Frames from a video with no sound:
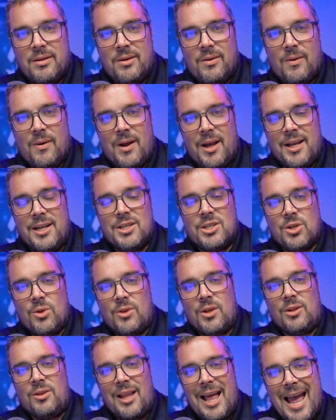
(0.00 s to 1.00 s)
right? So
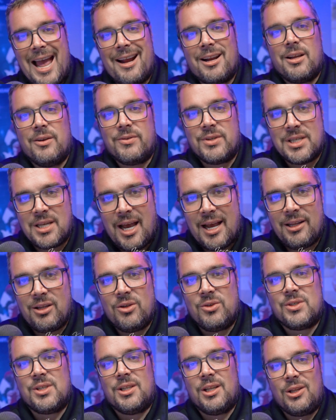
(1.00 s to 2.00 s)
the lack of
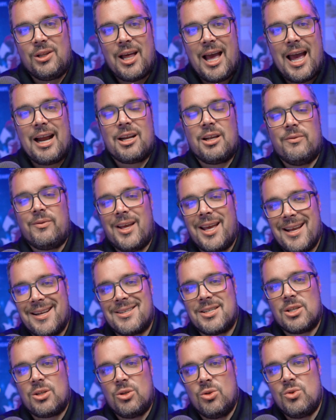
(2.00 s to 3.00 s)
silos and the lack of
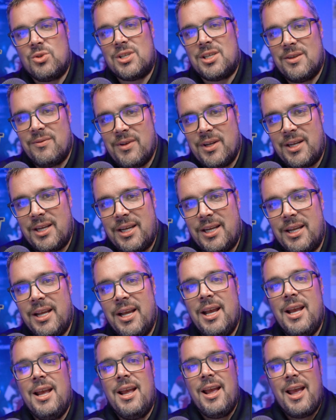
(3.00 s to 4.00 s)
exclusivity
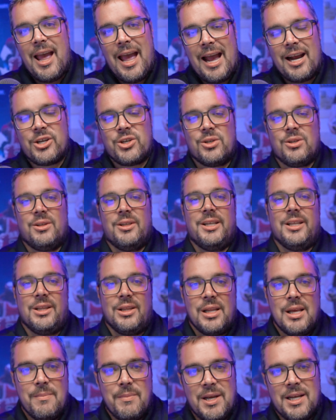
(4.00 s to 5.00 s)
actually
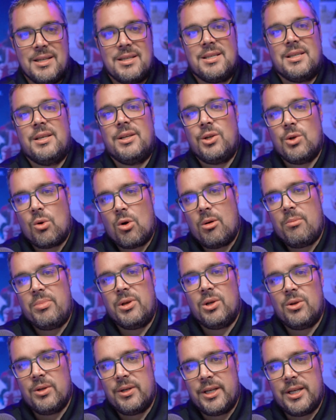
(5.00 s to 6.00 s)
limits your
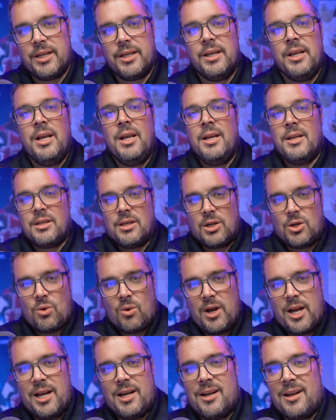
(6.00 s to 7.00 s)
ability to
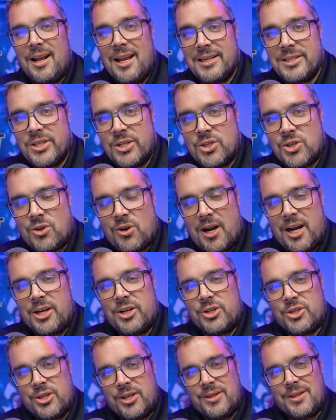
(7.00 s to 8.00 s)
create an exit
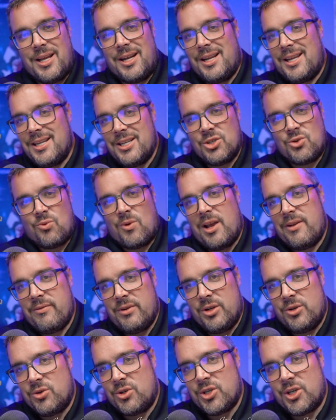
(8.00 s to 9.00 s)
strategy that is
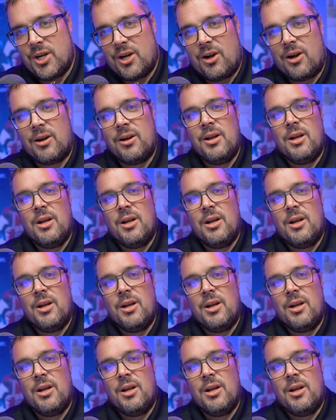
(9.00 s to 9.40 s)
revenue share